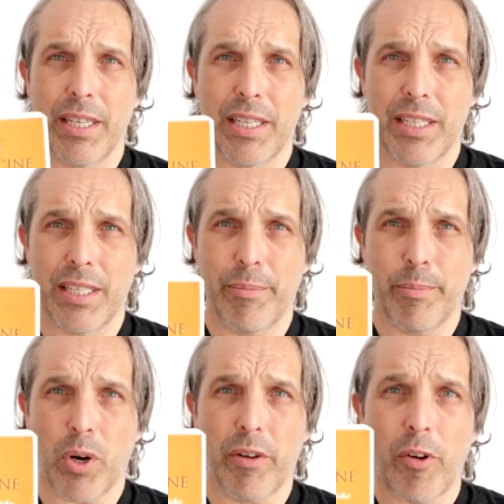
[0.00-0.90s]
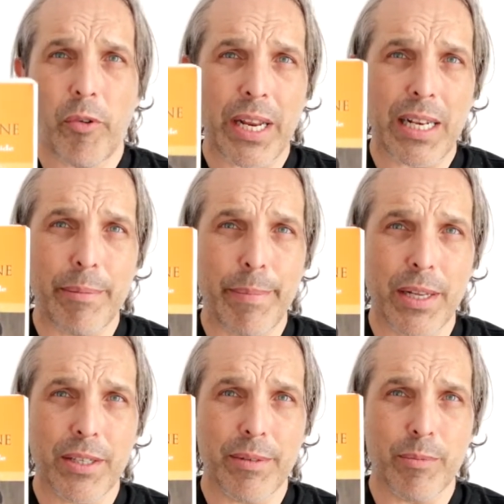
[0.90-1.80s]
This is the Book of Oriental
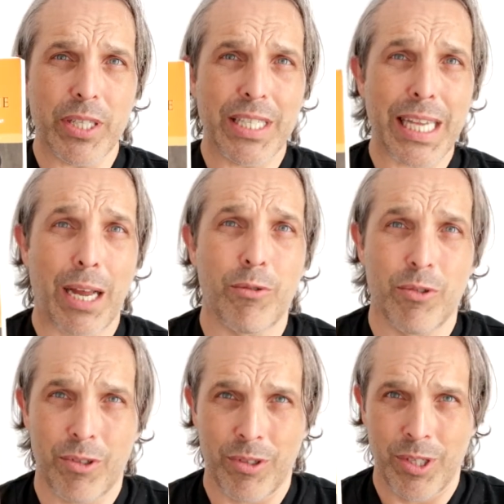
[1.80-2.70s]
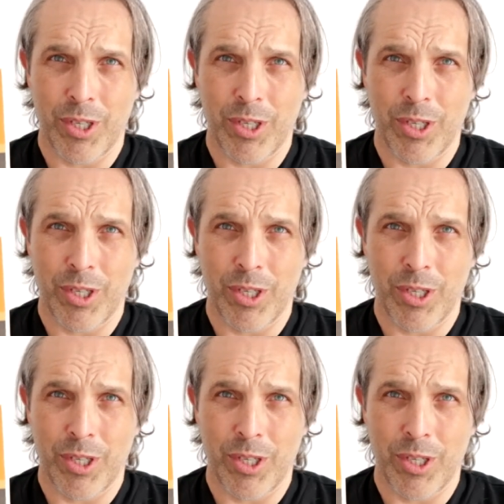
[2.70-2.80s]
Medicine, which sounds